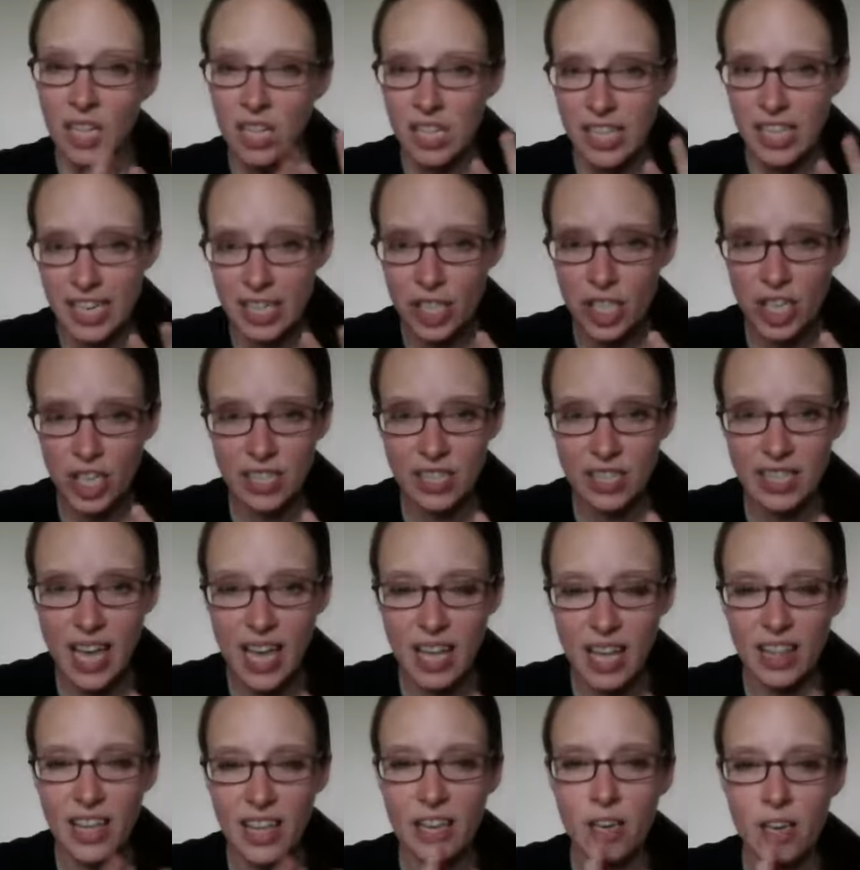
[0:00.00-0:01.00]
plain chicken
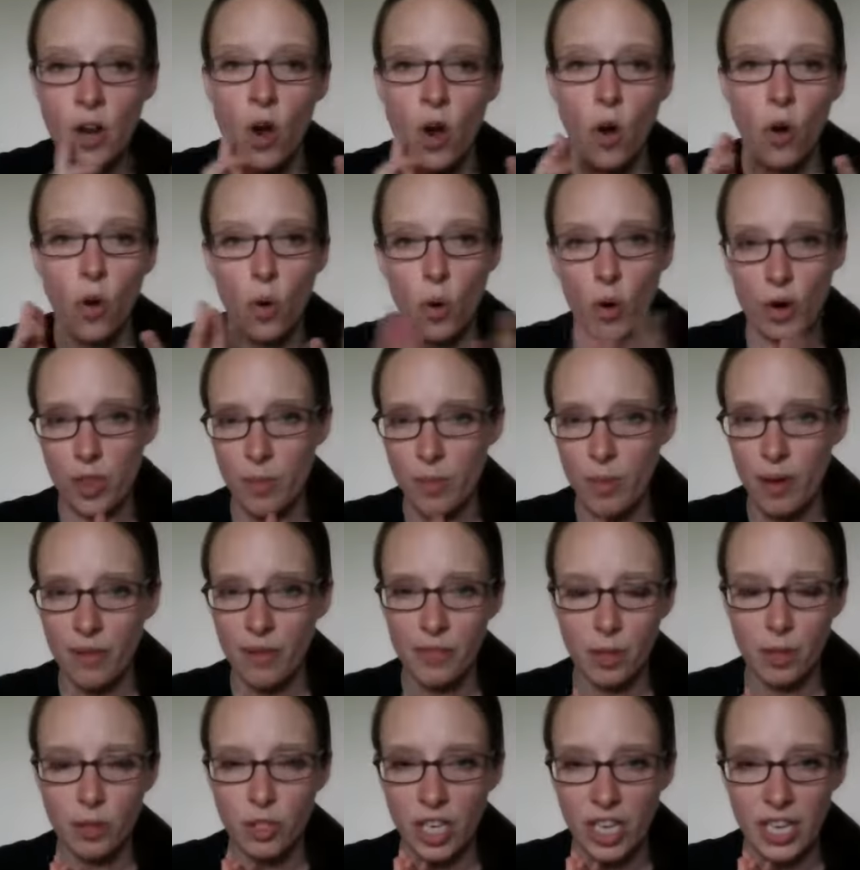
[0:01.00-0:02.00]
salad, or the
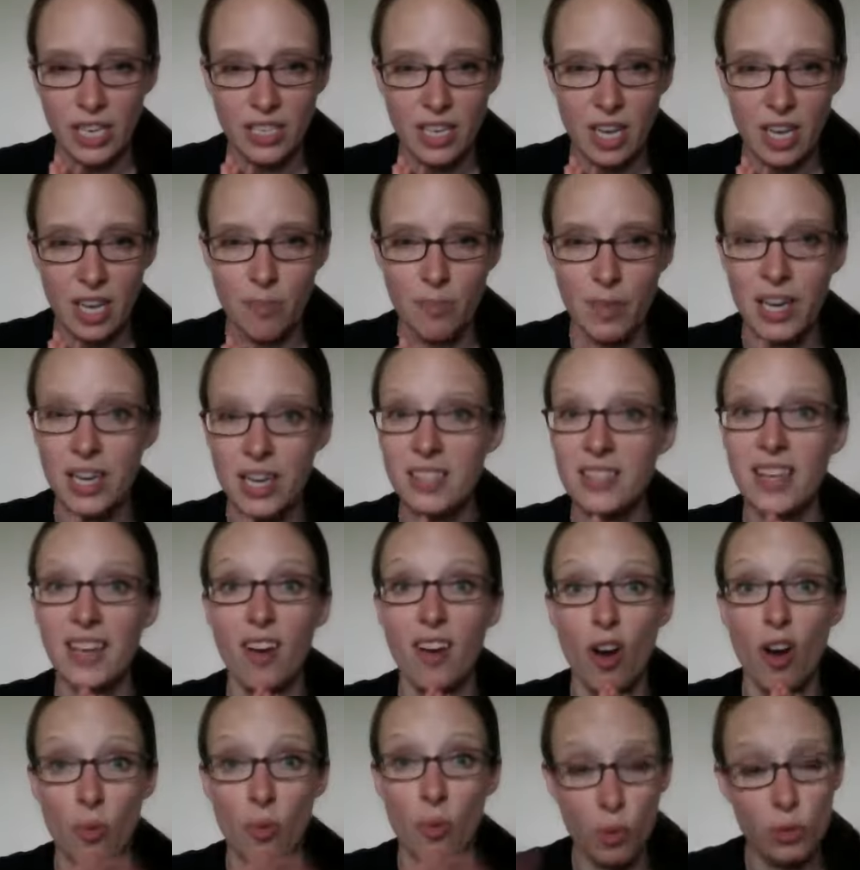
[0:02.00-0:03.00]
buffalo chicken dip. It is
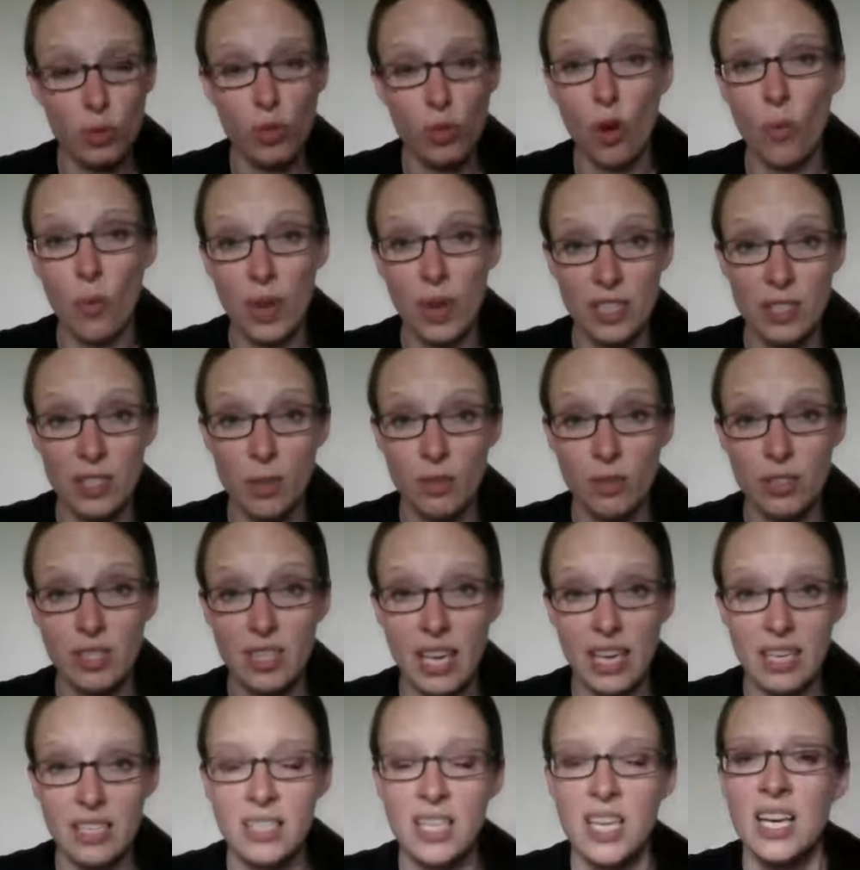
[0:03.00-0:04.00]
like almost always those
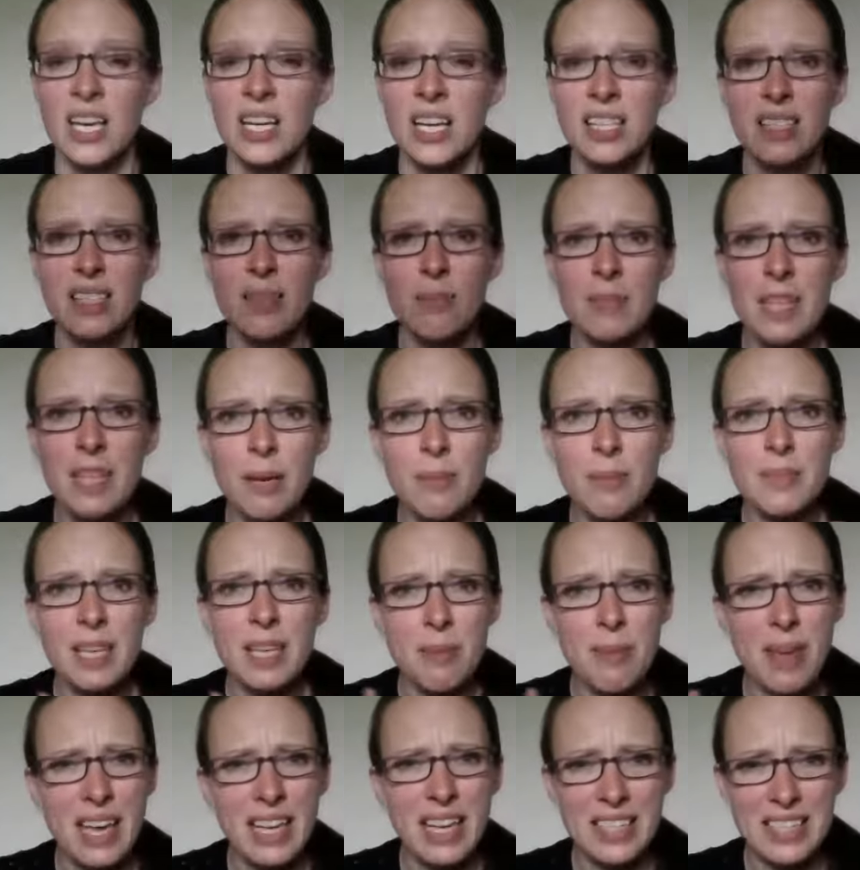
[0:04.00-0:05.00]
things. Sometimes
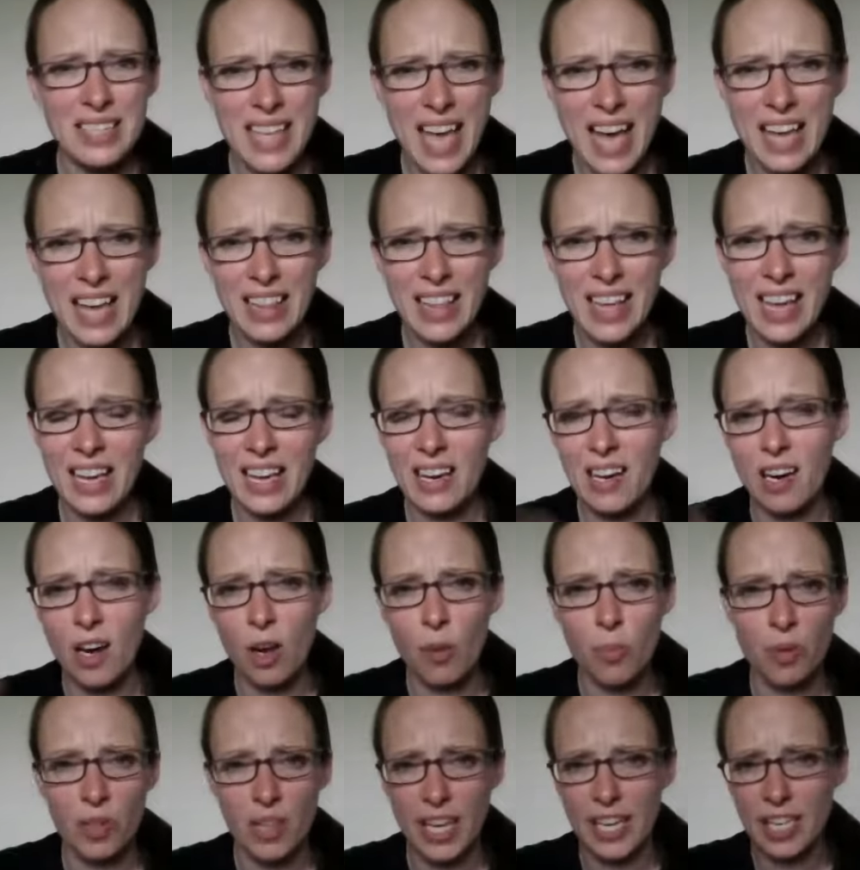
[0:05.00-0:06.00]
I make a salad and
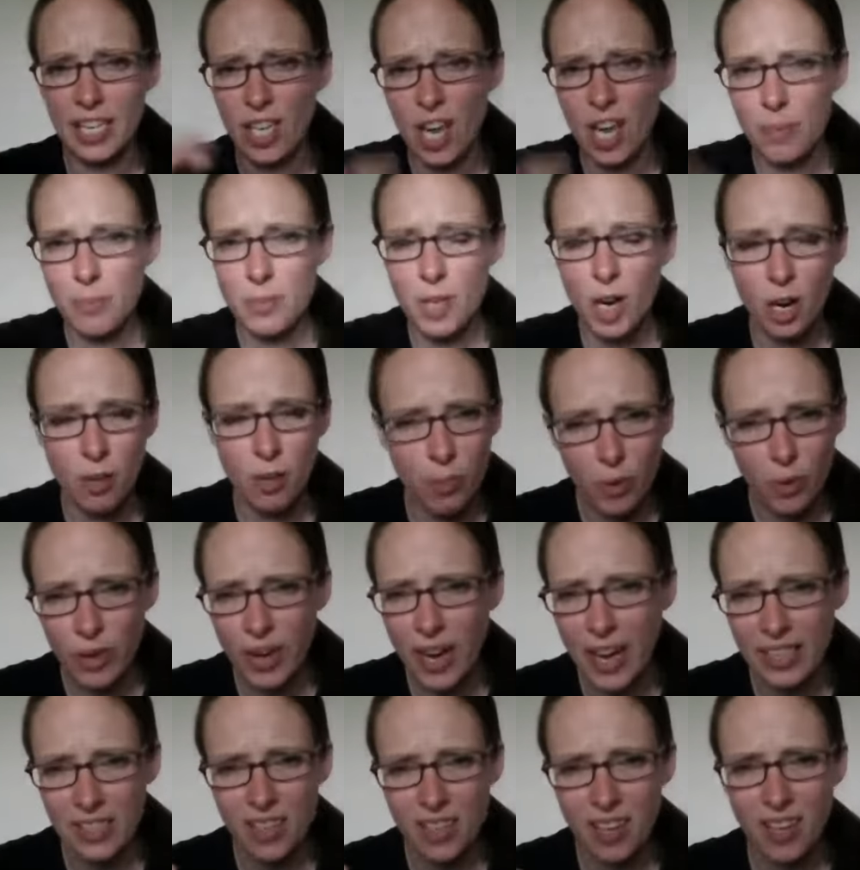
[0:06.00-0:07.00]
I'll put like chopped
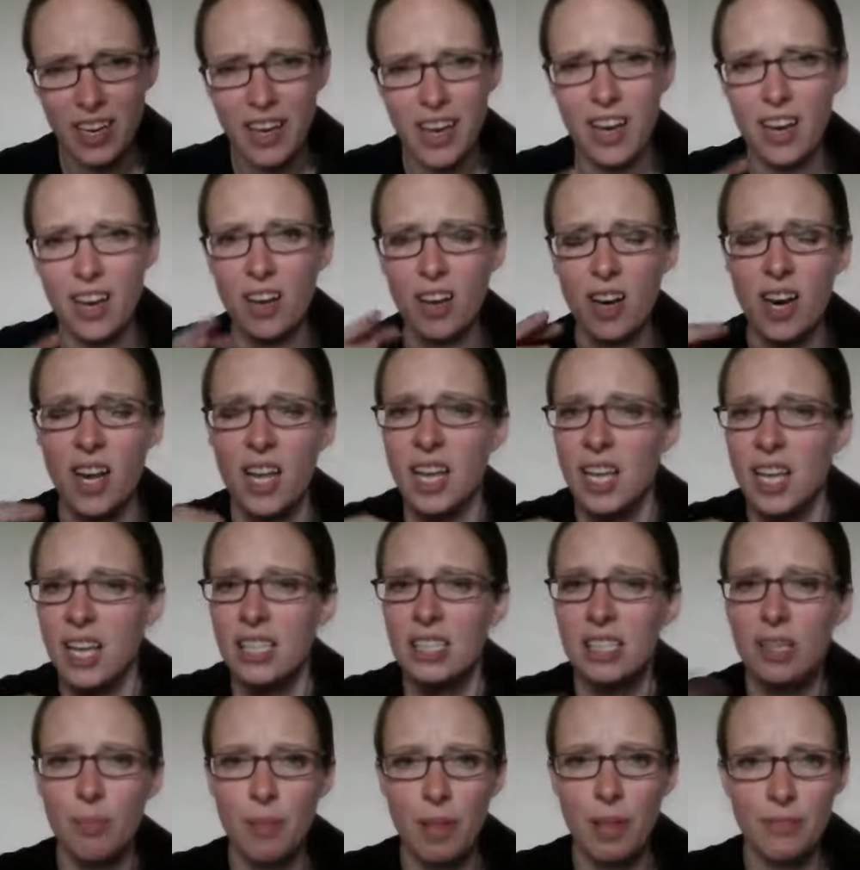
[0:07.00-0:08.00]
hard-boiled eggs on it or
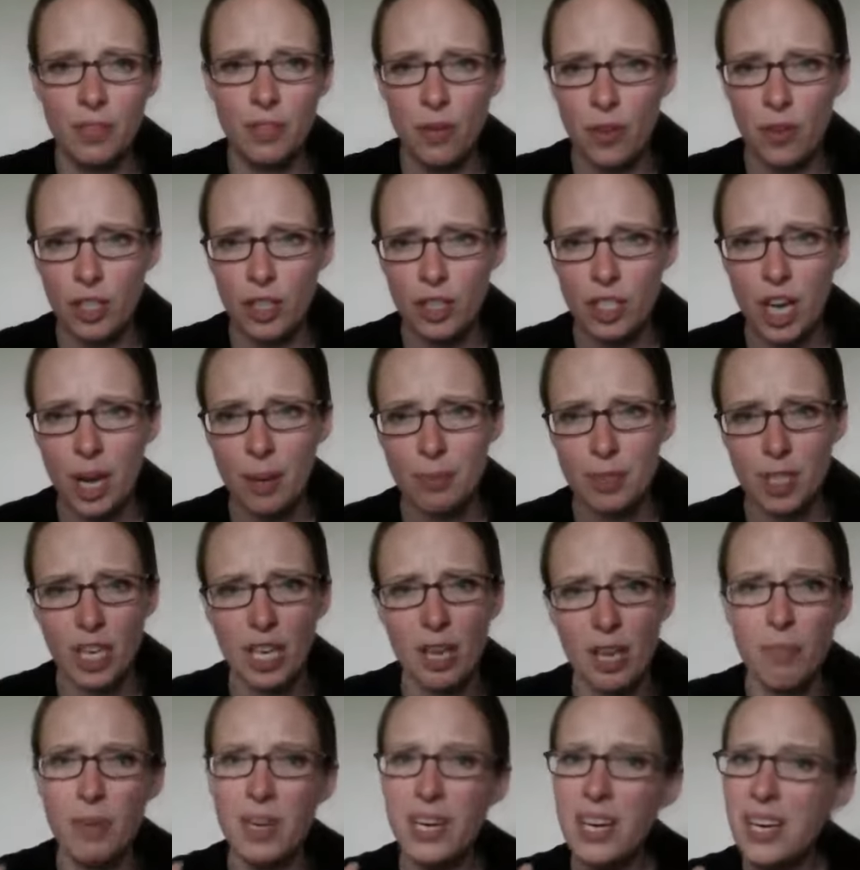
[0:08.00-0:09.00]
some leftover chopped
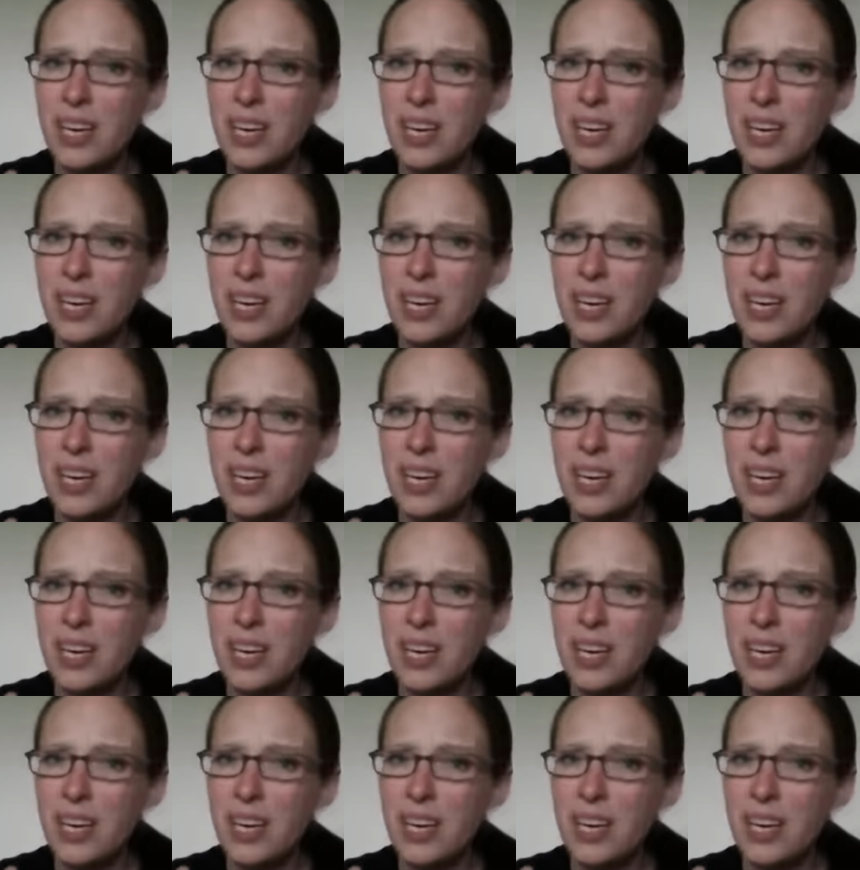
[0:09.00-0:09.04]
chicken, but